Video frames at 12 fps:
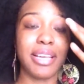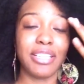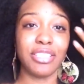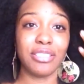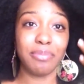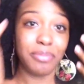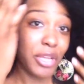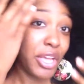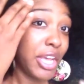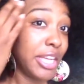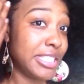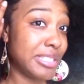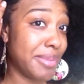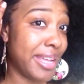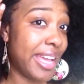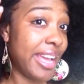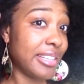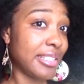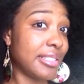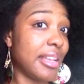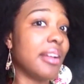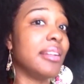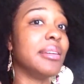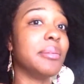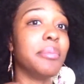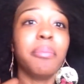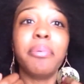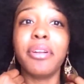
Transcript: I just did my edges down a little bit,